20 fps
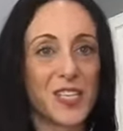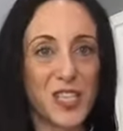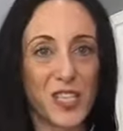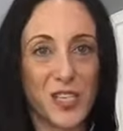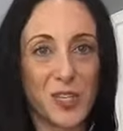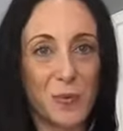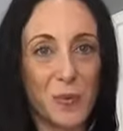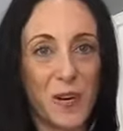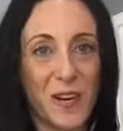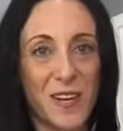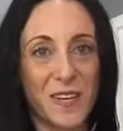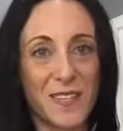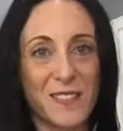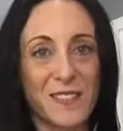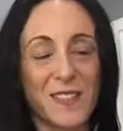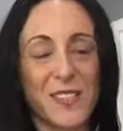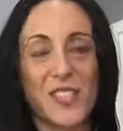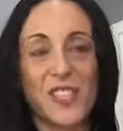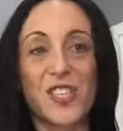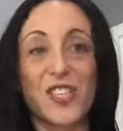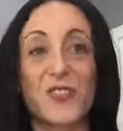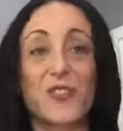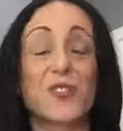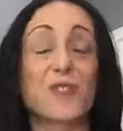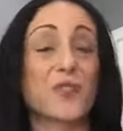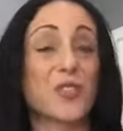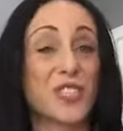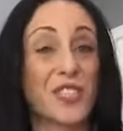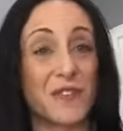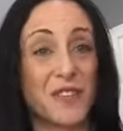coupon to use
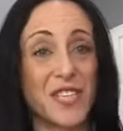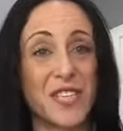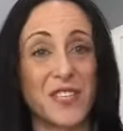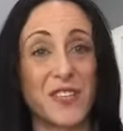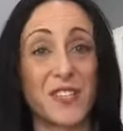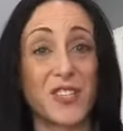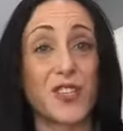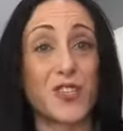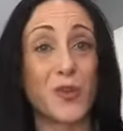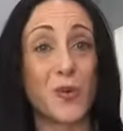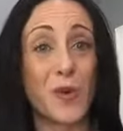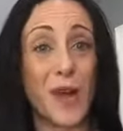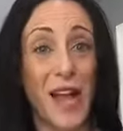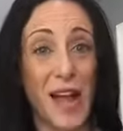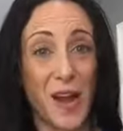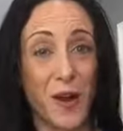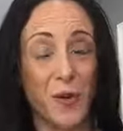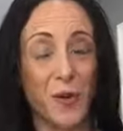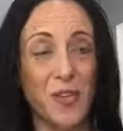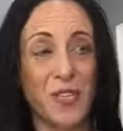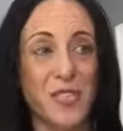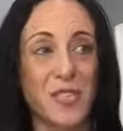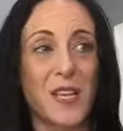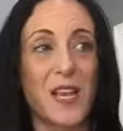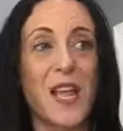for 72 hours.